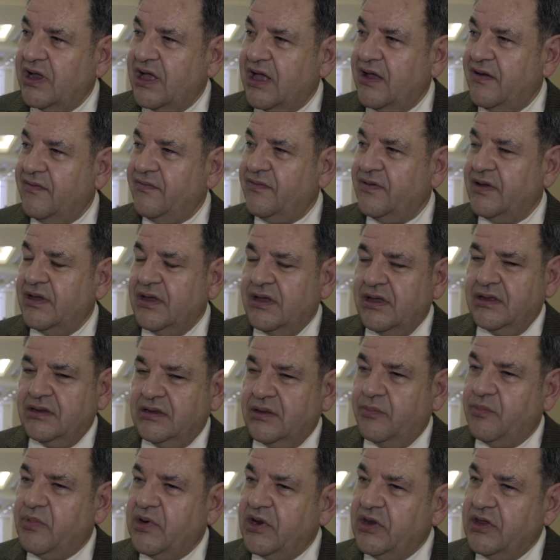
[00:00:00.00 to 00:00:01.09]
have
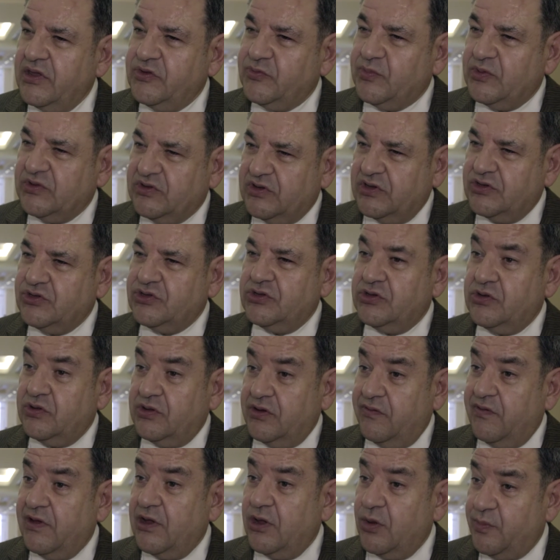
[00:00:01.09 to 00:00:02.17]
the predisposition to
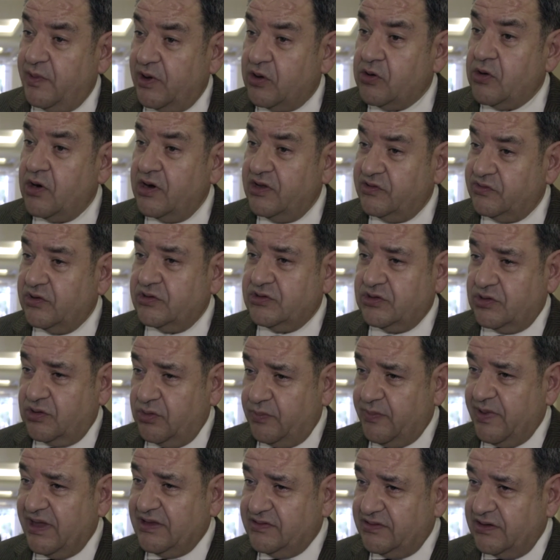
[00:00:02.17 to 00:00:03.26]
develop a chronic surgical
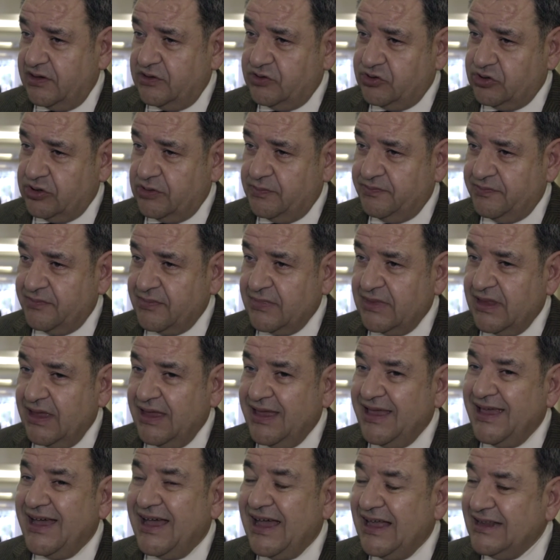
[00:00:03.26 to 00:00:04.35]
pain syndrome.
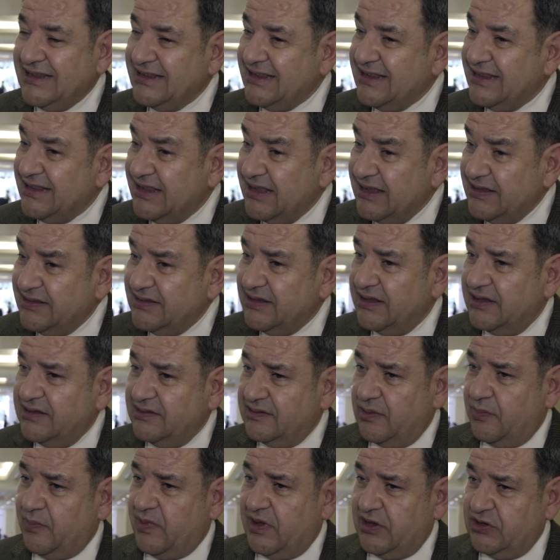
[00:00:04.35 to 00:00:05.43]
And this
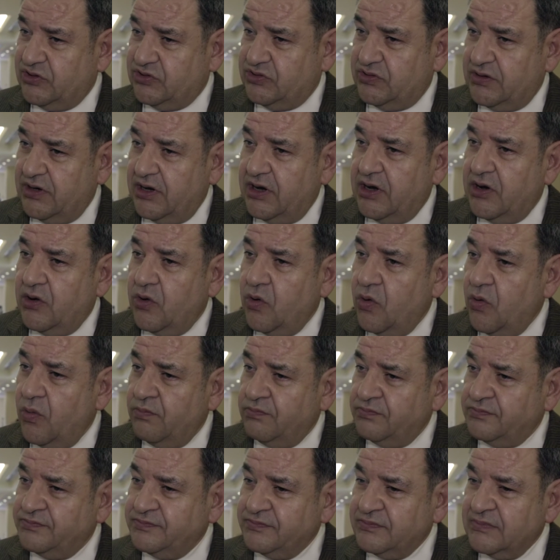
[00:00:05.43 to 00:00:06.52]
is the patient in
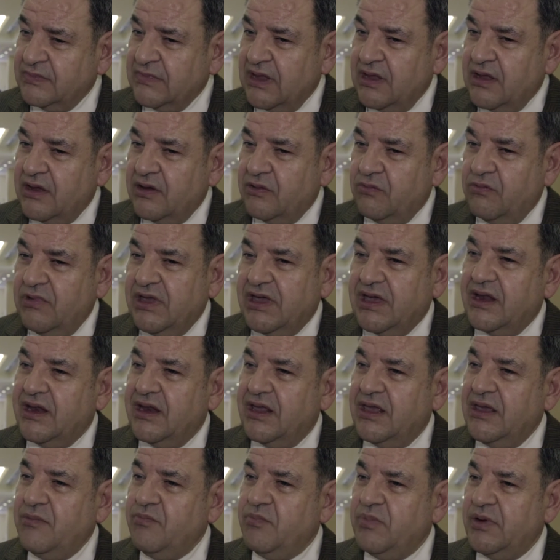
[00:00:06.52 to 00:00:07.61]
whom we can
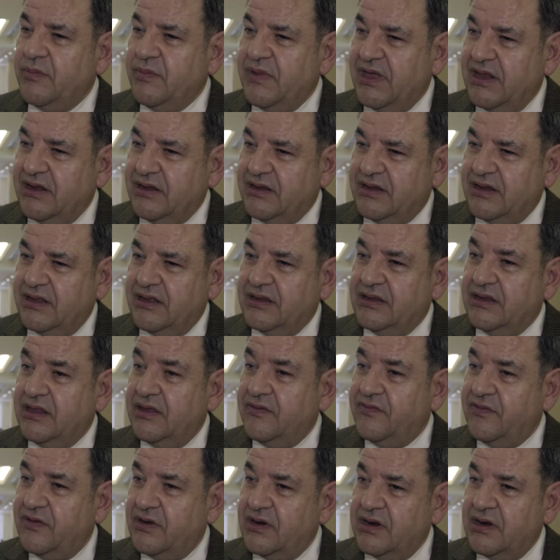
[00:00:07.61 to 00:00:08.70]
implement
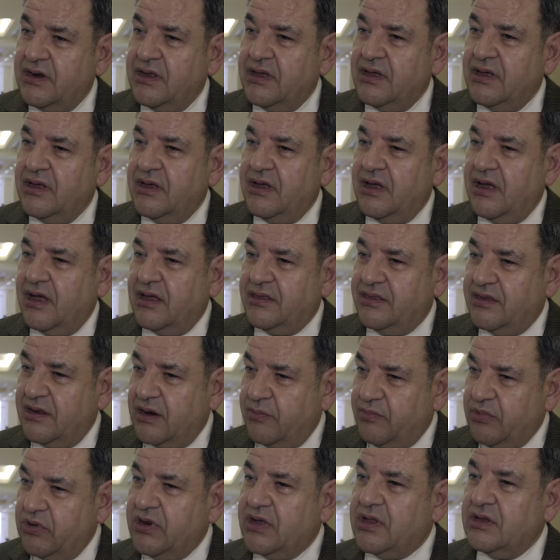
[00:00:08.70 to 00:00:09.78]
different uh,
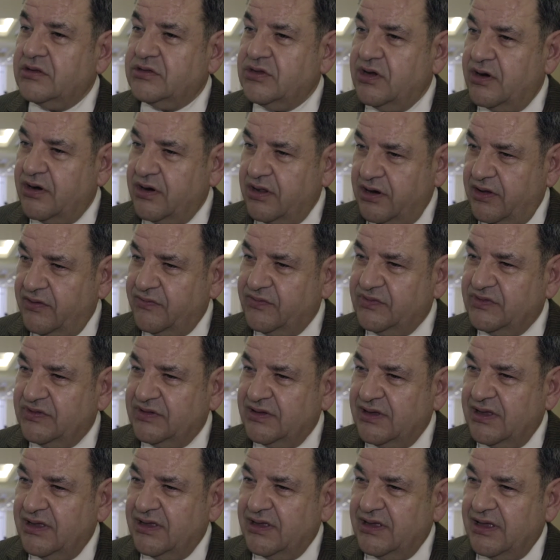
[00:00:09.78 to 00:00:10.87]
therapeutic alternatives
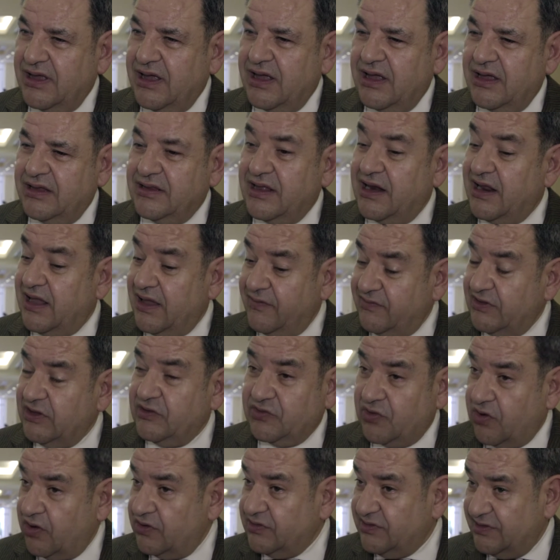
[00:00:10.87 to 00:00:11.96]
uh, that I have
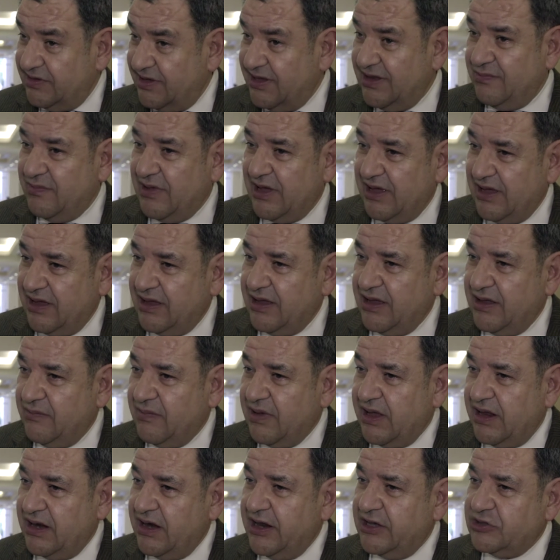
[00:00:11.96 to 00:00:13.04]
discussed in my, in
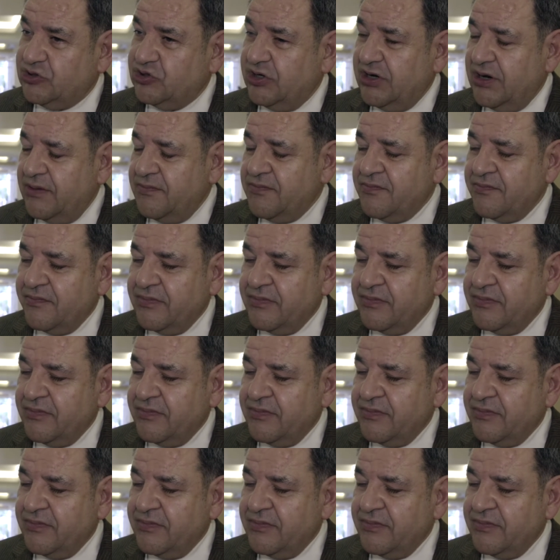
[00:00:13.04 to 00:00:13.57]
my lecture,